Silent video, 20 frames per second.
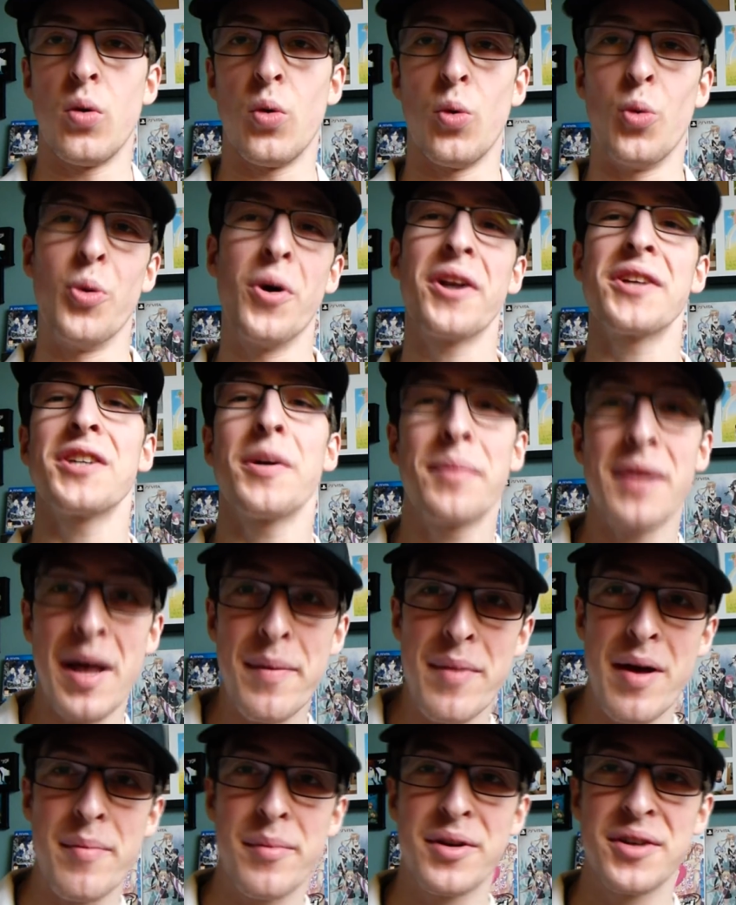What is up, lab
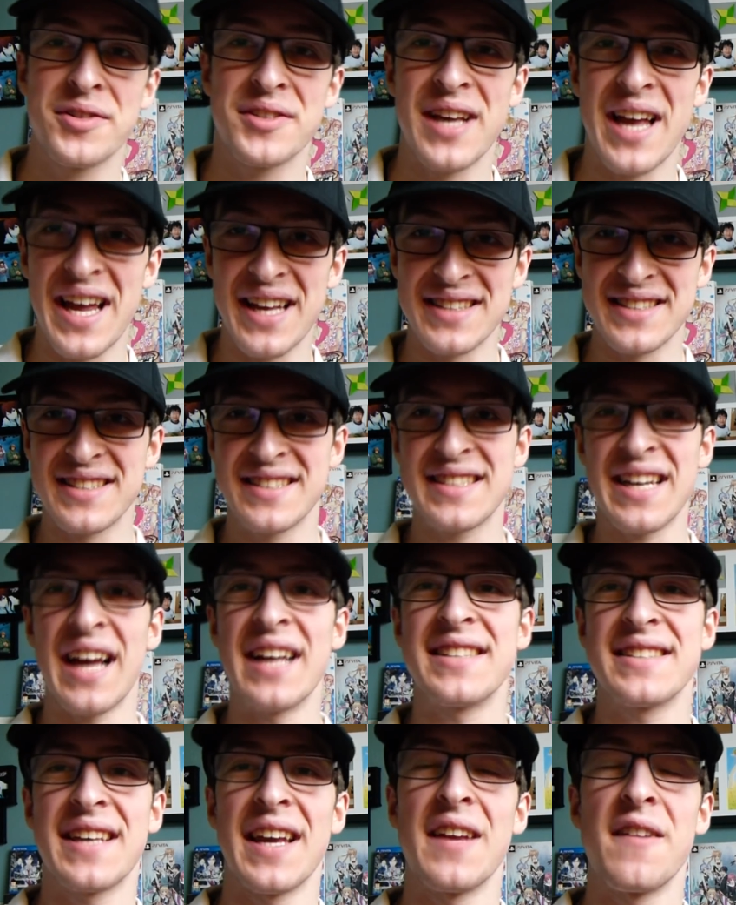members and
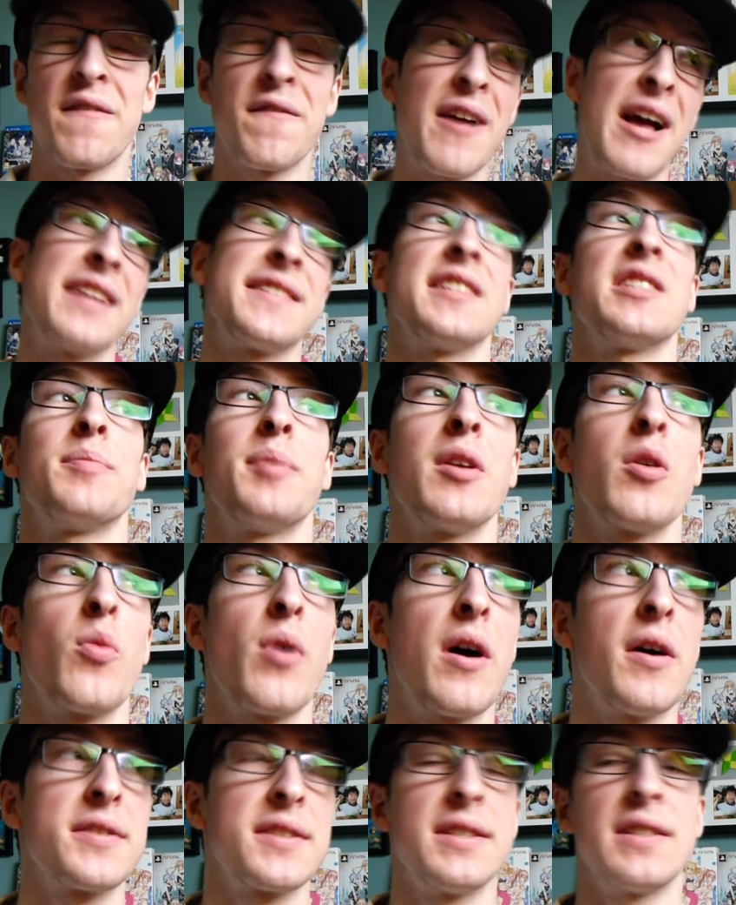Steins fans? It's been a
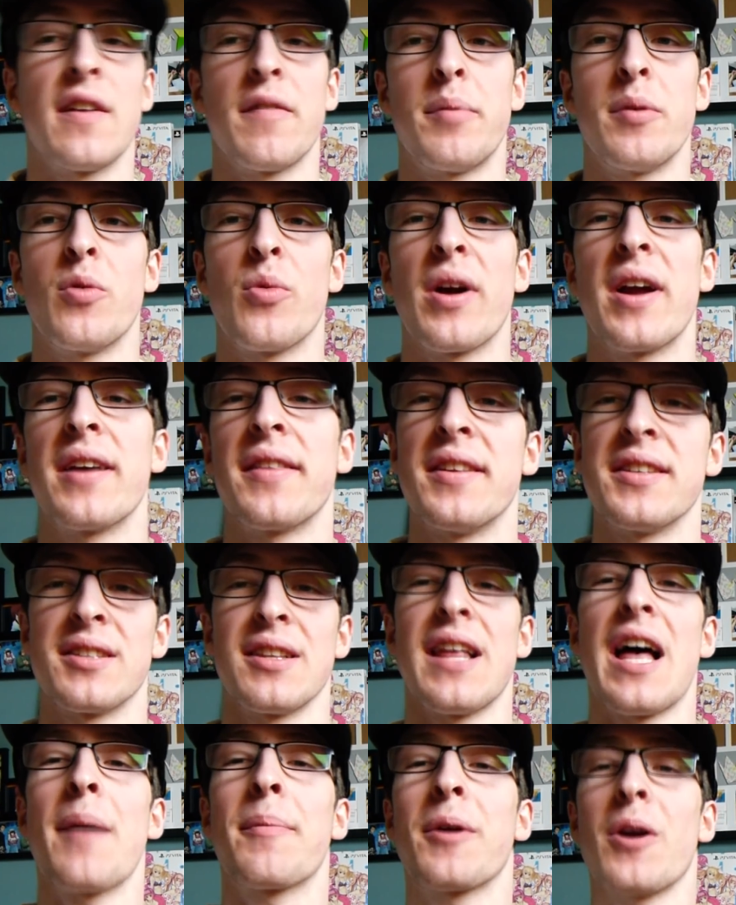while since I've been wearing this
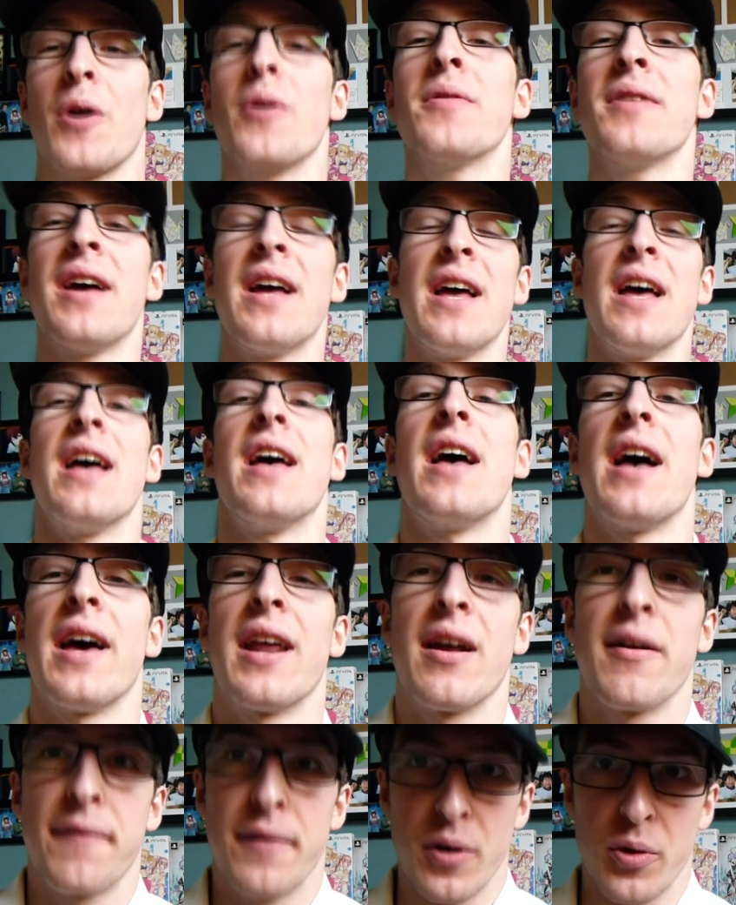lab coat, and
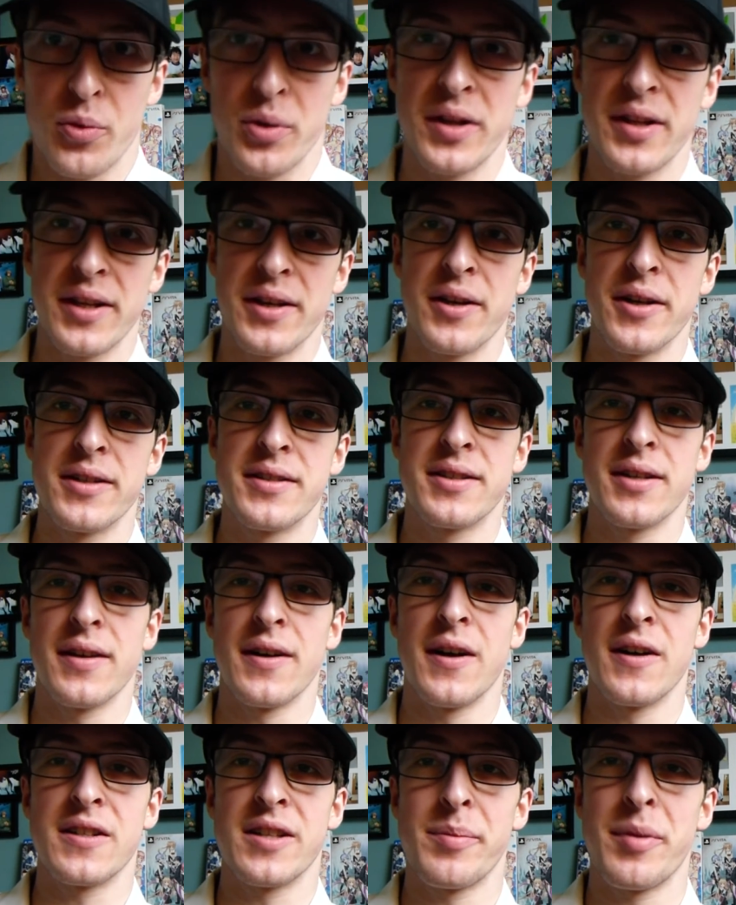I feel really good
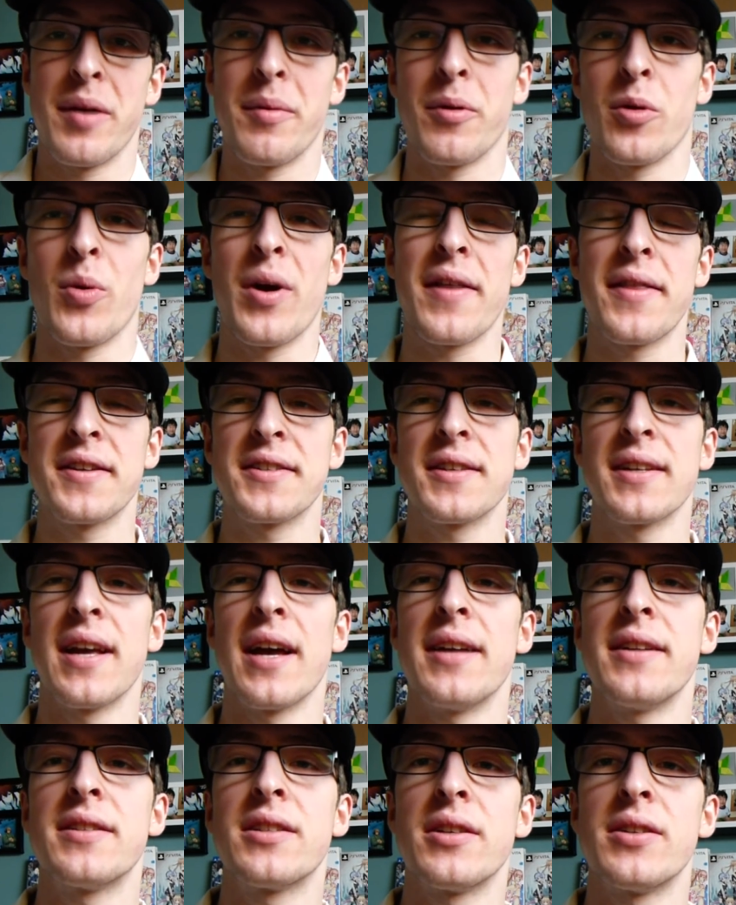to be able to wear this
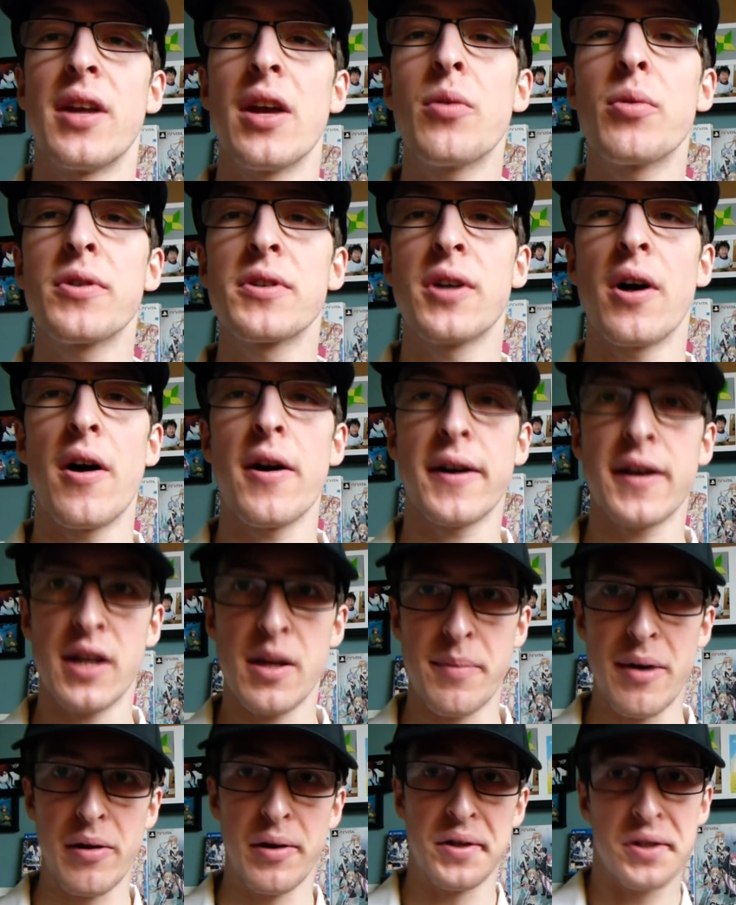again. Today we're talking
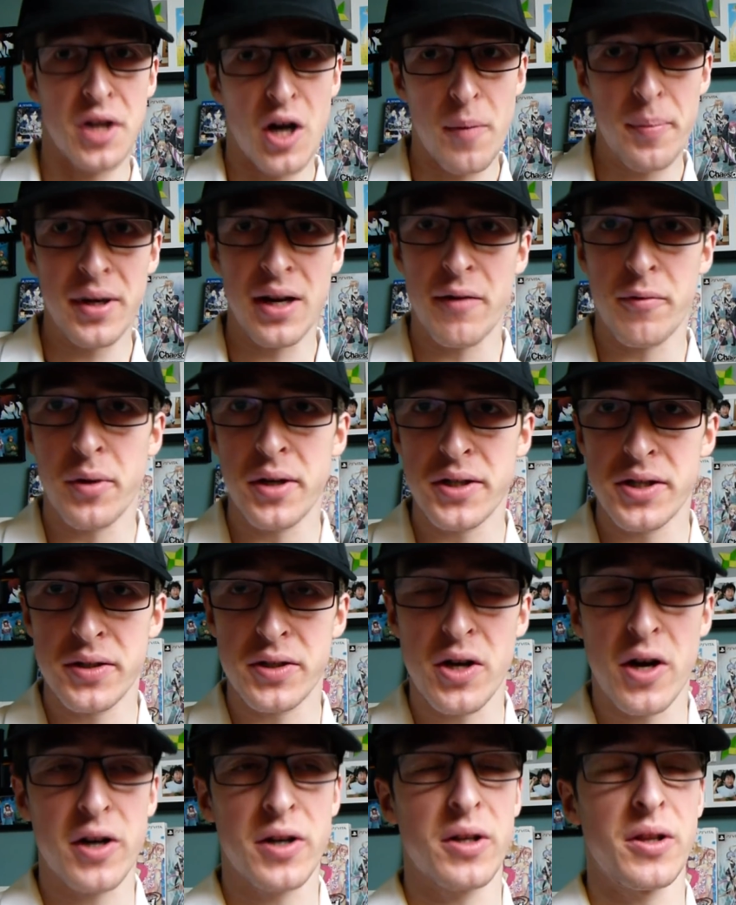about a topic I've wanted to
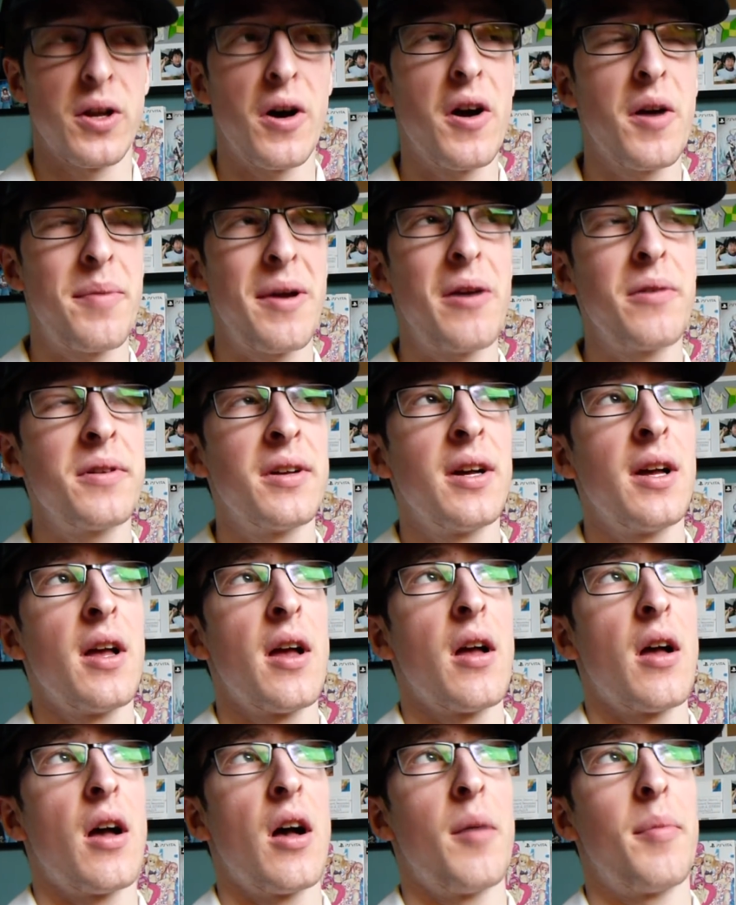talk a lot about,
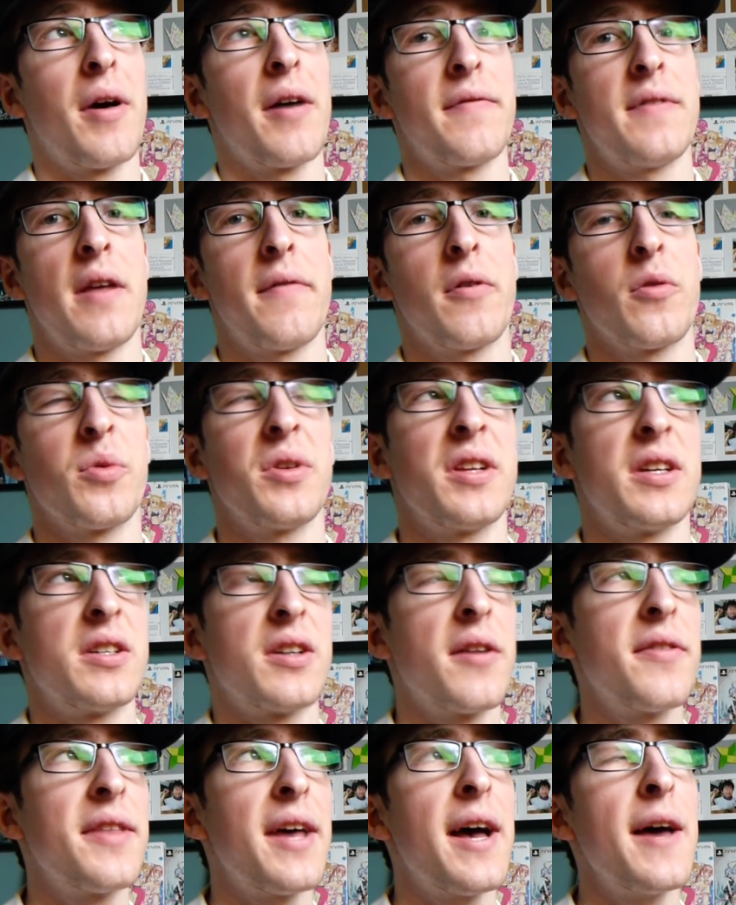but I've never really
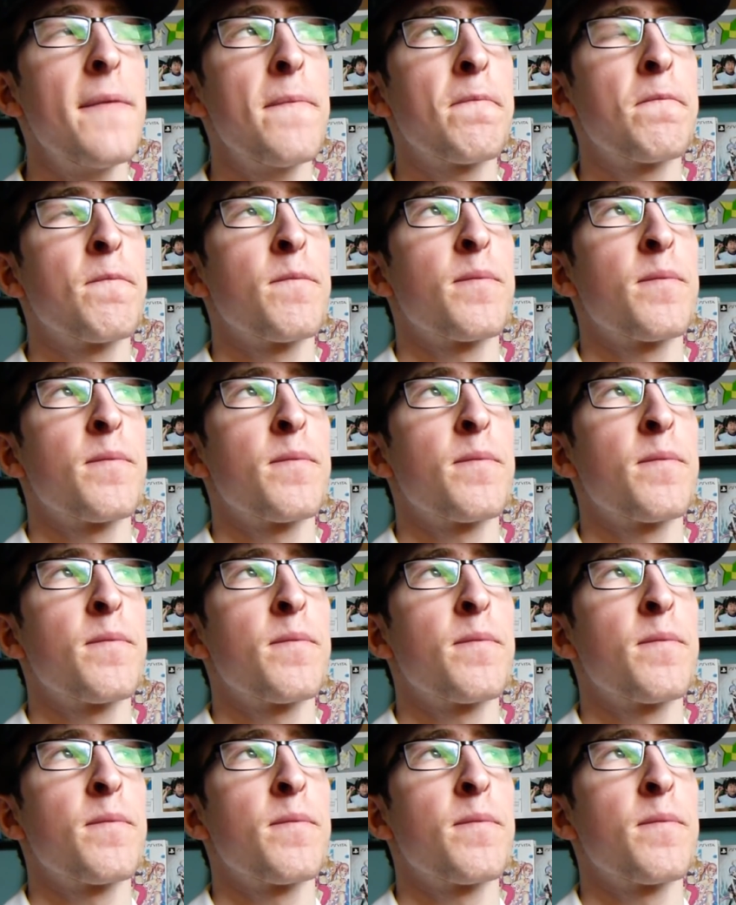done that.